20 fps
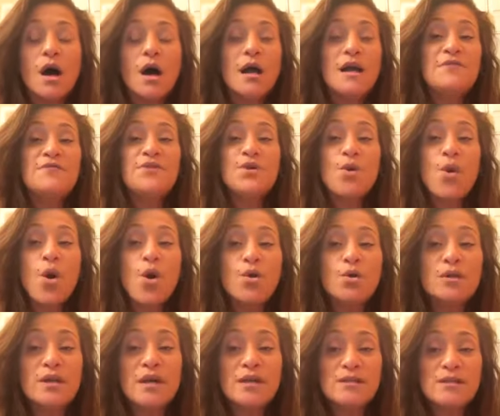if you
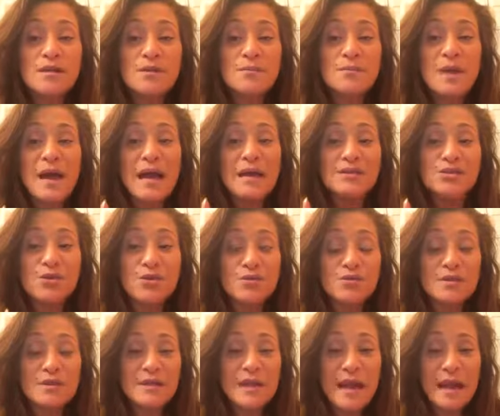hold on to past
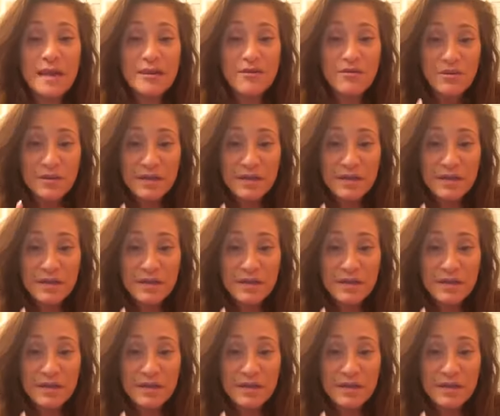hurts and anger,